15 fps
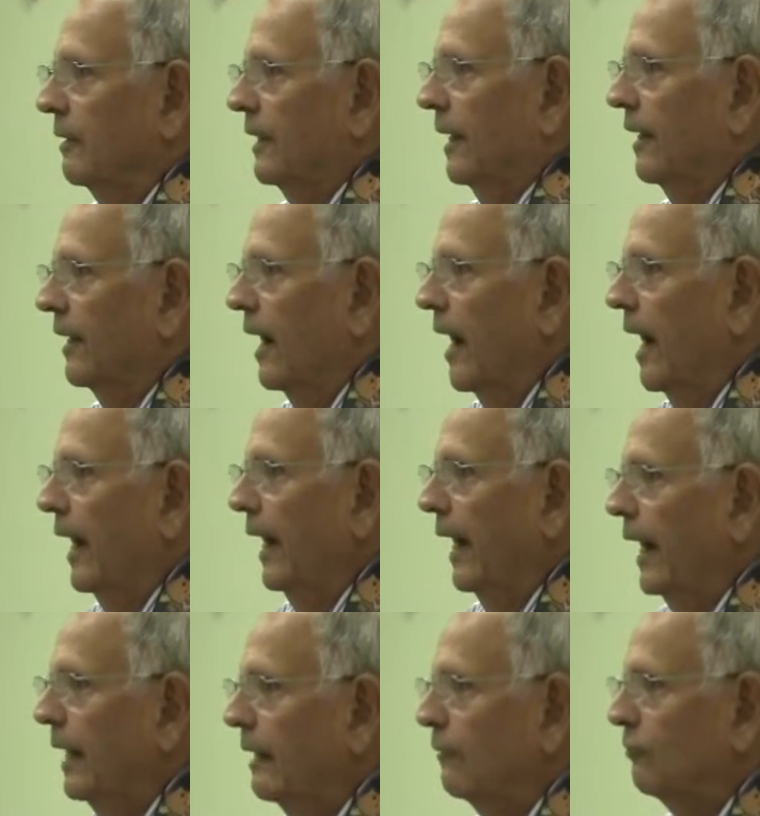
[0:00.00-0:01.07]
can I
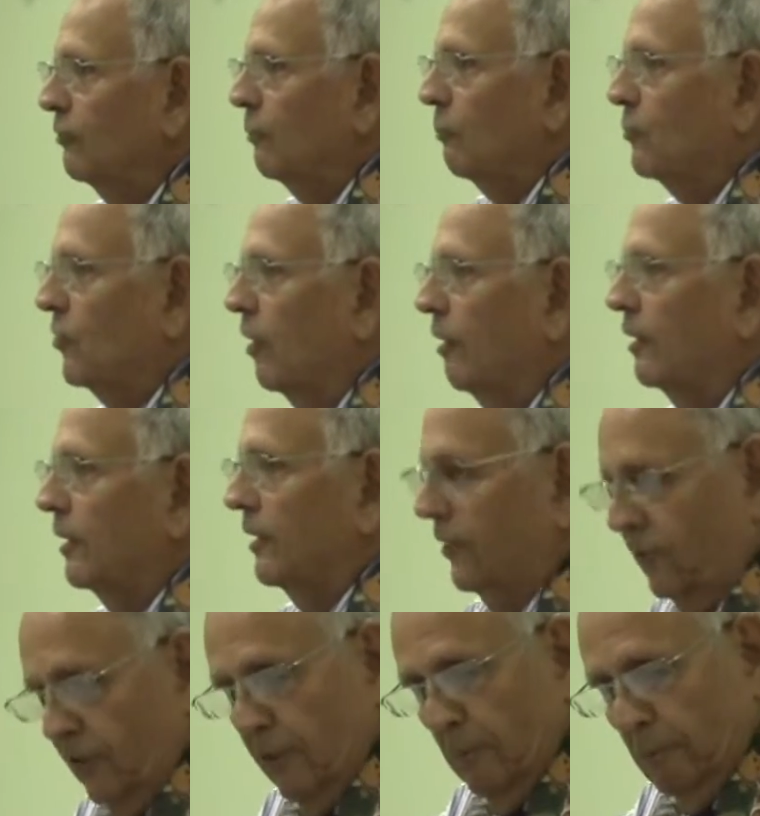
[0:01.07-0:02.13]
have some
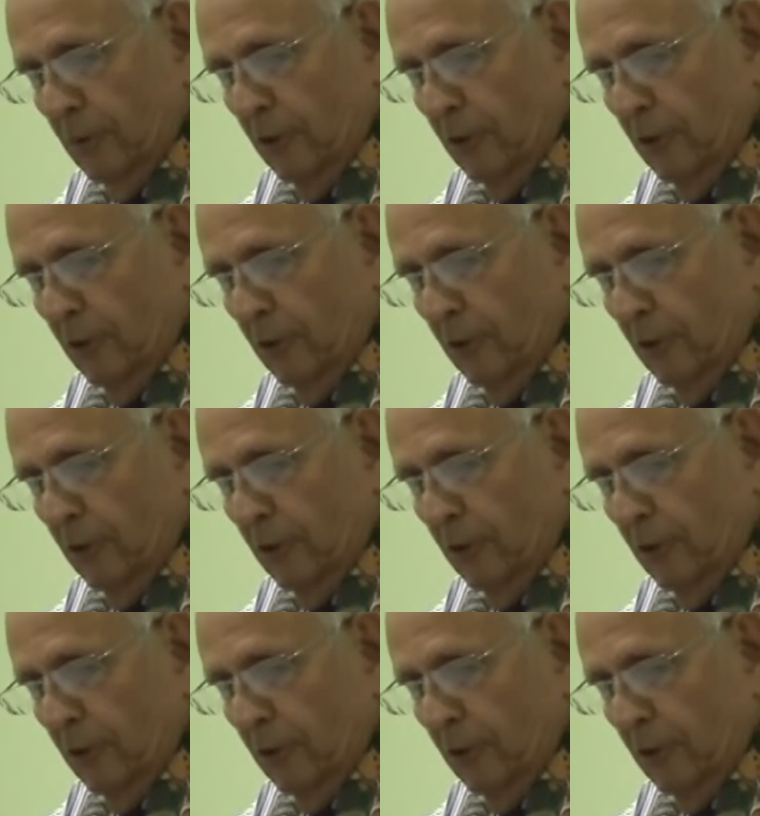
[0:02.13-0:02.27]
chocolate chip